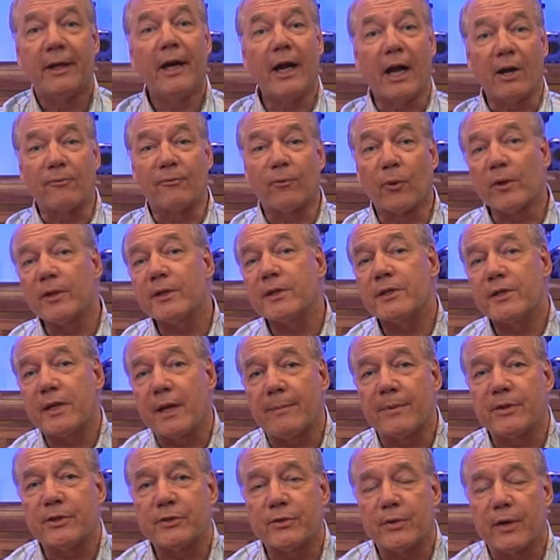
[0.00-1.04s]
And for this
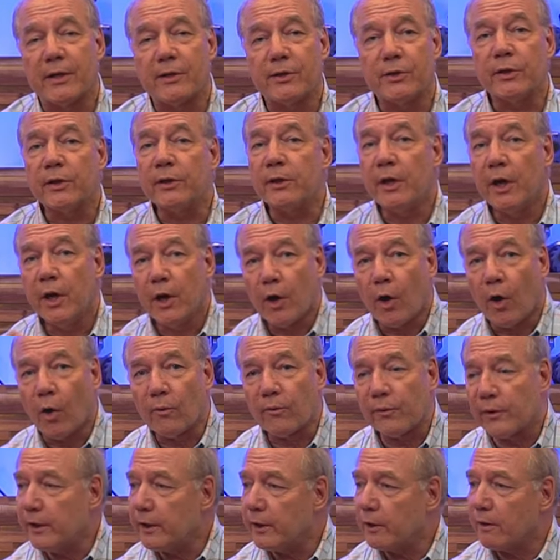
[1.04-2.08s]
demonstration,
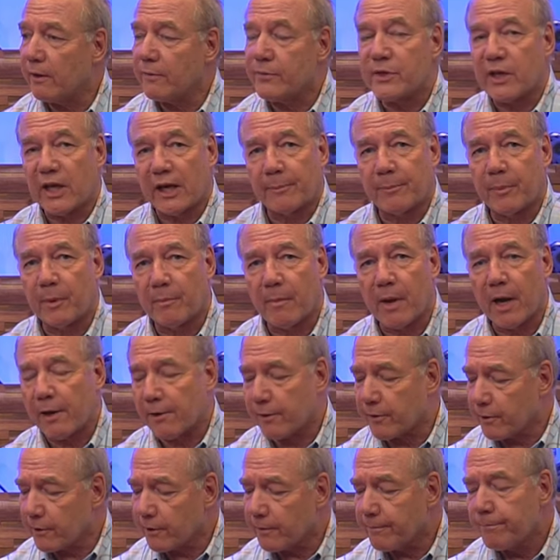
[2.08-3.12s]
over here I've set up a
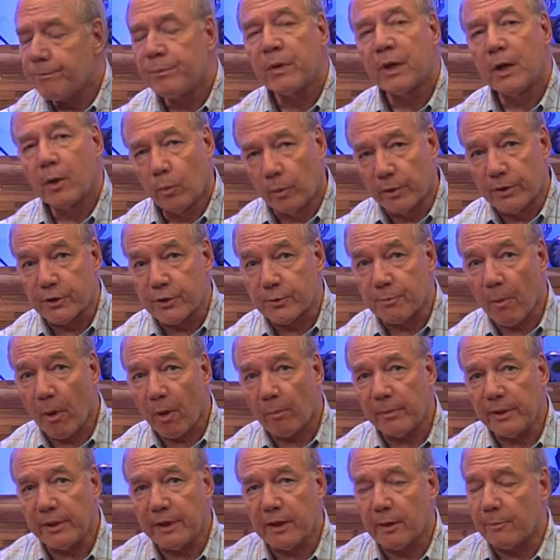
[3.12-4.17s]
monitor with a small
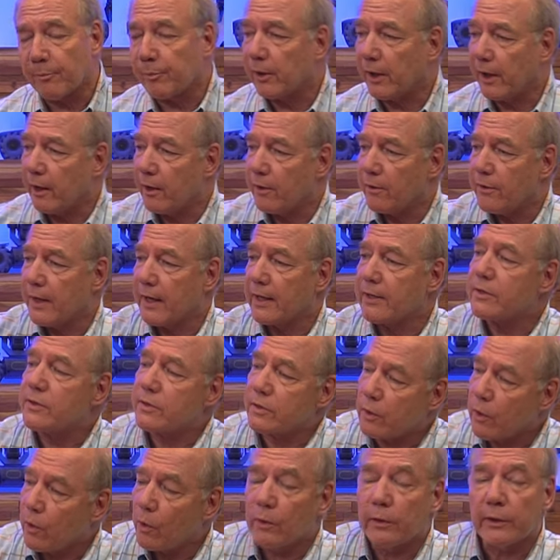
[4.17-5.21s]
media player that's
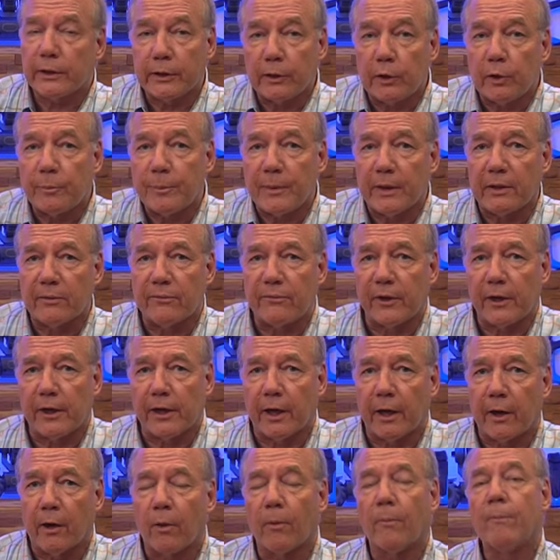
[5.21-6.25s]
currently looping a
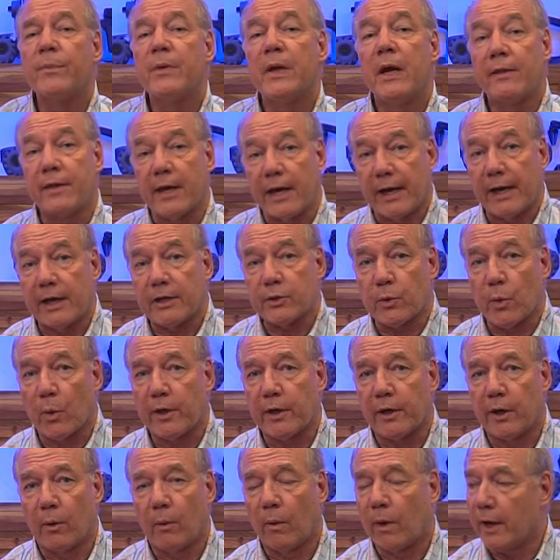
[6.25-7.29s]
video that has
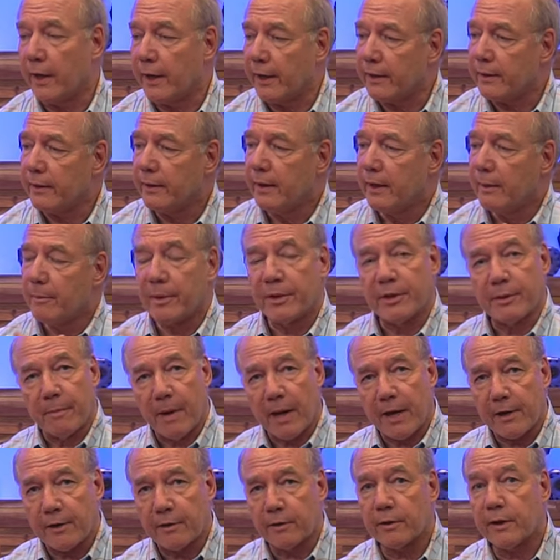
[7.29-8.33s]
audio on it, but the
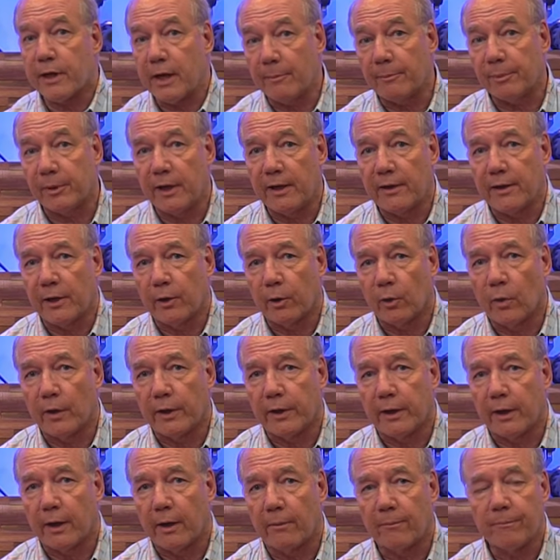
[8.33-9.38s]
monitor can't play that
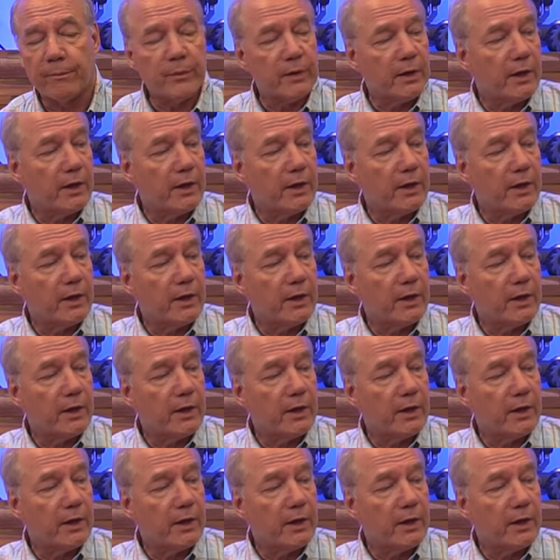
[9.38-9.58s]
audio.